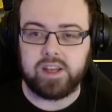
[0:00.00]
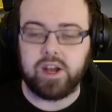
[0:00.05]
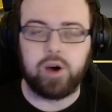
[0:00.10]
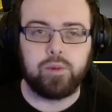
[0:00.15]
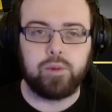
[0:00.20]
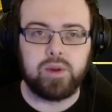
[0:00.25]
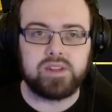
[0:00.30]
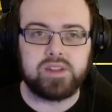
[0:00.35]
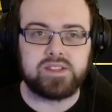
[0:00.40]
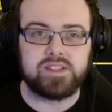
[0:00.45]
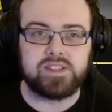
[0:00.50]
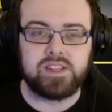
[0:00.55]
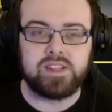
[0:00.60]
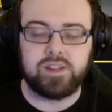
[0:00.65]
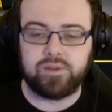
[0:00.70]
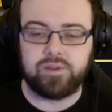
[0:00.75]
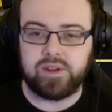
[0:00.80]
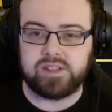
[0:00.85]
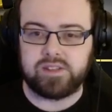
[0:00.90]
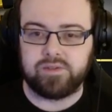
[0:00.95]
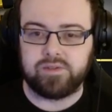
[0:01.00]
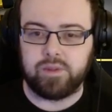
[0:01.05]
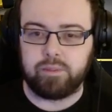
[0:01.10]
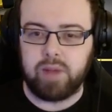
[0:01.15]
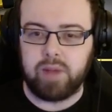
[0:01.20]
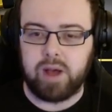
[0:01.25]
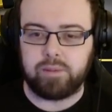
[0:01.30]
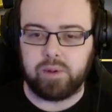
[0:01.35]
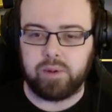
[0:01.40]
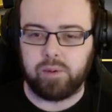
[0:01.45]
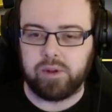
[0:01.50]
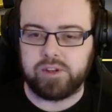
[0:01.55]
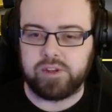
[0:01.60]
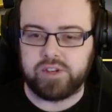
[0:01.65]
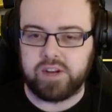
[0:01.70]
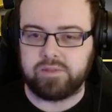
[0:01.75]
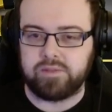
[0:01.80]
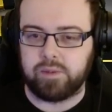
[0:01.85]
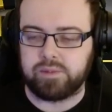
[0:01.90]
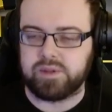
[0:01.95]
I can't wait to see the rest of the map. I
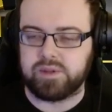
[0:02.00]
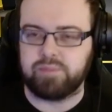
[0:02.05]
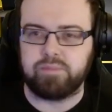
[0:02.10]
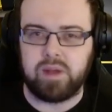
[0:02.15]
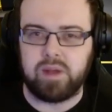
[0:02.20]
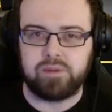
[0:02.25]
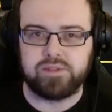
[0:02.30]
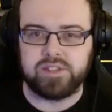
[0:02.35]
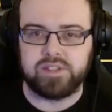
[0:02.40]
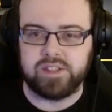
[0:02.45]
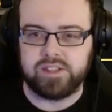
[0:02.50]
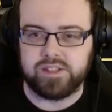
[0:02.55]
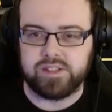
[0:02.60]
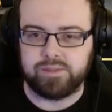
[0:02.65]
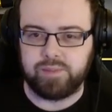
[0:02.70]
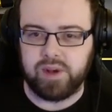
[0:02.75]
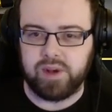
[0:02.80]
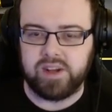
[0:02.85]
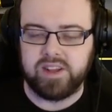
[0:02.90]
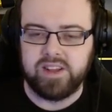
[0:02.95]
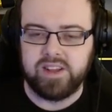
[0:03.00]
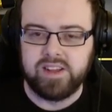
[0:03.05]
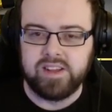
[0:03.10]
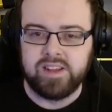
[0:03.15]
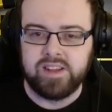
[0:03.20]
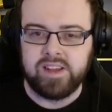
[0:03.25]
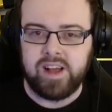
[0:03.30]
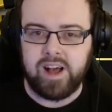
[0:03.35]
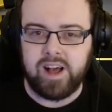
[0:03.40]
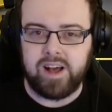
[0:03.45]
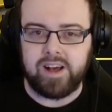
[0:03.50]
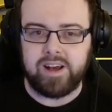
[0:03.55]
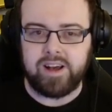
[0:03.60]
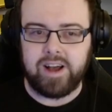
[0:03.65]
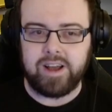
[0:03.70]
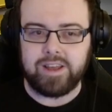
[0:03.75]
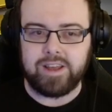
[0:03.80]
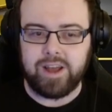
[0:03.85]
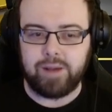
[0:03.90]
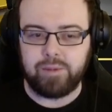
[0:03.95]
want to drive up some mountains, but
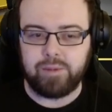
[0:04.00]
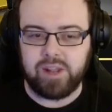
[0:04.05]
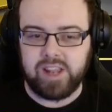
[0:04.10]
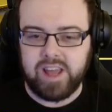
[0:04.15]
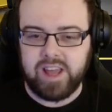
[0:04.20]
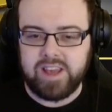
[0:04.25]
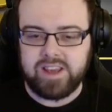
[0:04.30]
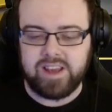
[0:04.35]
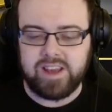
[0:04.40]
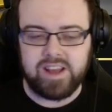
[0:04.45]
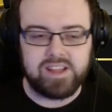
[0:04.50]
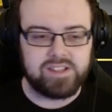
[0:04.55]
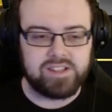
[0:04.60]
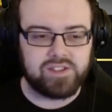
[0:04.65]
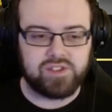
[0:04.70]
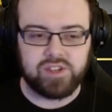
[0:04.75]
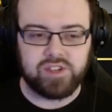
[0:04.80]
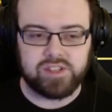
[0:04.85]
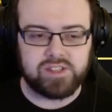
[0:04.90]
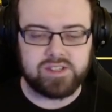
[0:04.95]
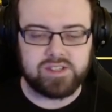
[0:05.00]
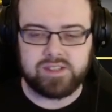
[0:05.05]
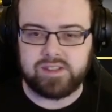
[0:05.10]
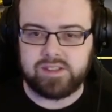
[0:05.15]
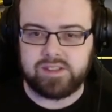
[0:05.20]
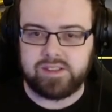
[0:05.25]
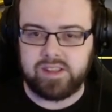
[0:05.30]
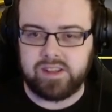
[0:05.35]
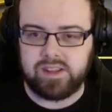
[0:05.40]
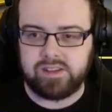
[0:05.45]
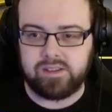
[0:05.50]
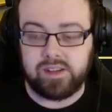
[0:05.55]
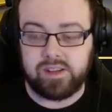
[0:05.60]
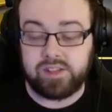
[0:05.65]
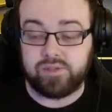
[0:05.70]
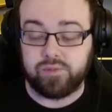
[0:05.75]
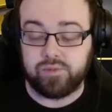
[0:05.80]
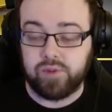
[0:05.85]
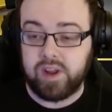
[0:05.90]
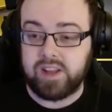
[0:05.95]
Haikama Lake is just,
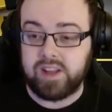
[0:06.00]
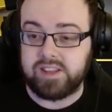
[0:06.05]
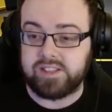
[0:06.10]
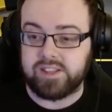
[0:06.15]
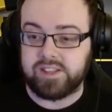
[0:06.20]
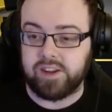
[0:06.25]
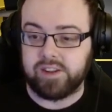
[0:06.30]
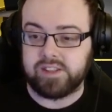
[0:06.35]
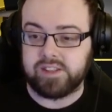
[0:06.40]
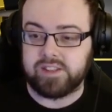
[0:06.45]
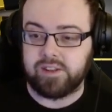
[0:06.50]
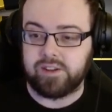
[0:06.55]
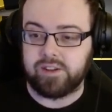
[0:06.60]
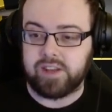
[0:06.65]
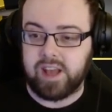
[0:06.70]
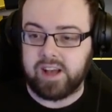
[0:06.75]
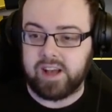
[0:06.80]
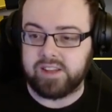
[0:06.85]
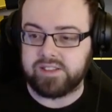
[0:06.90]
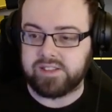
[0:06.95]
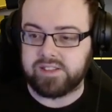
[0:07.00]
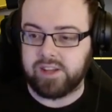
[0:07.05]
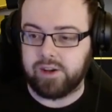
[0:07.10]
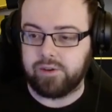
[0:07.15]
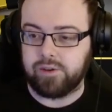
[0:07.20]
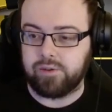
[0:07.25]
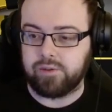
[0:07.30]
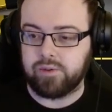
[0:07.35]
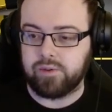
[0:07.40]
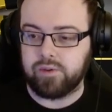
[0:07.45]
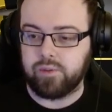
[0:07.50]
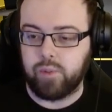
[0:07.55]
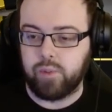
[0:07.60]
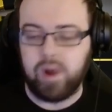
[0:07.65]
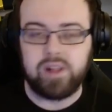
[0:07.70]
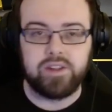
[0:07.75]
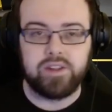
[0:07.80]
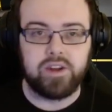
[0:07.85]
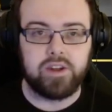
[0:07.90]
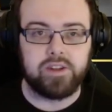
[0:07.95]
it's really stunning to look at. So
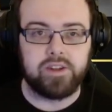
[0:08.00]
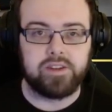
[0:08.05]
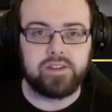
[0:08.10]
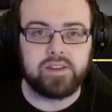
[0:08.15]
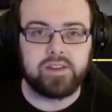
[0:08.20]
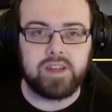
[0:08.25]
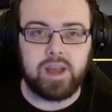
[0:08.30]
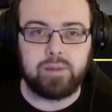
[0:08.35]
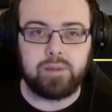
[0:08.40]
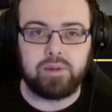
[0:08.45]
well done,